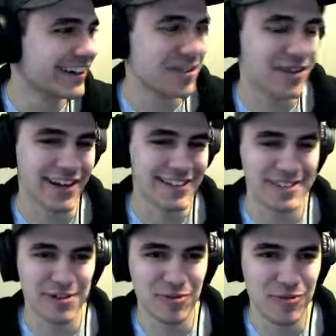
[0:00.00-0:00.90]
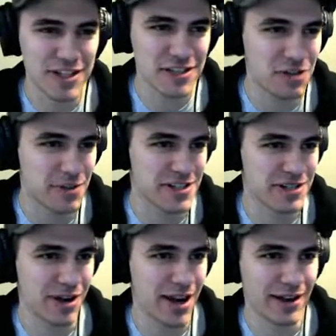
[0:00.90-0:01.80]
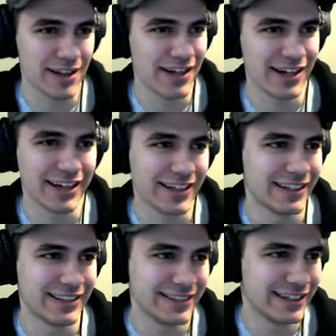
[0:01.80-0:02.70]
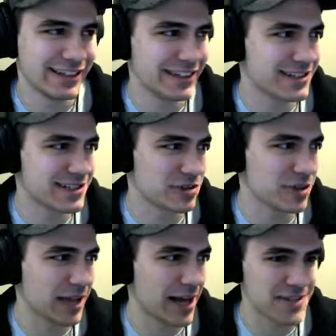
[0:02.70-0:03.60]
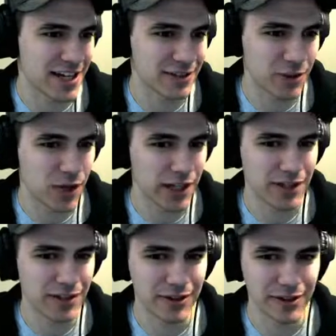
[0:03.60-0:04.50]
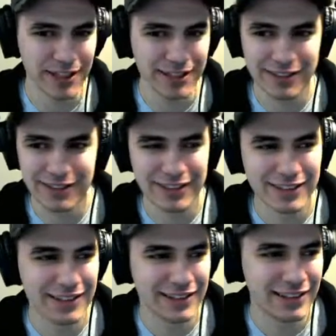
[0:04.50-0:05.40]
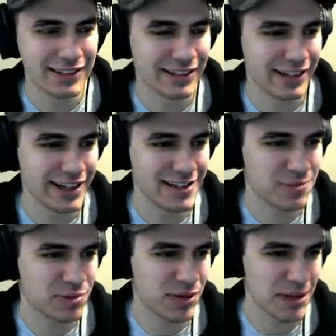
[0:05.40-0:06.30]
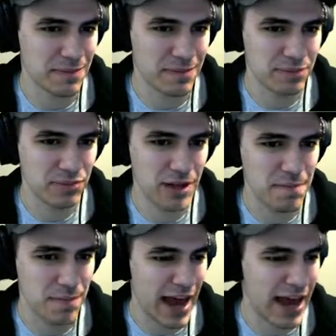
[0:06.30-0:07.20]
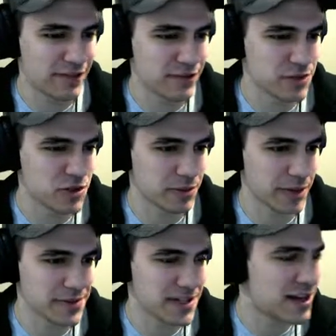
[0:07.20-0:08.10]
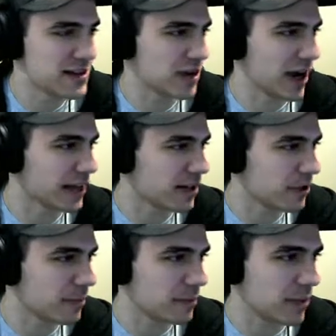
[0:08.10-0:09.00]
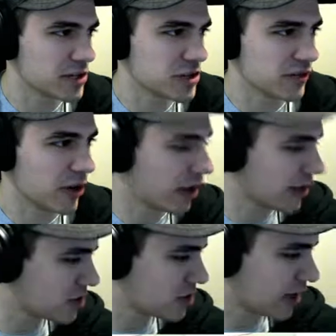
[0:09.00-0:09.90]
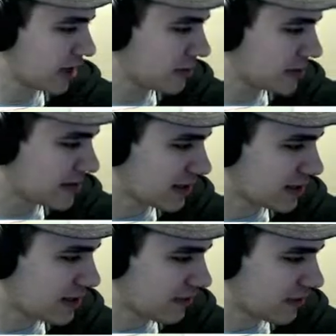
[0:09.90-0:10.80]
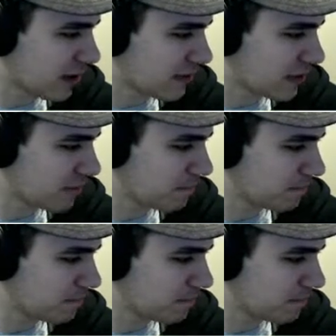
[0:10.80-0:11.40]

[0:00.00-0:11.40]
Okay, so Restream is great. Streamlabs, I don't know what you're doing. That was pretty bad from Streamlabs. So I'm gonna do a bunch of audio checking, which is gonna take forever.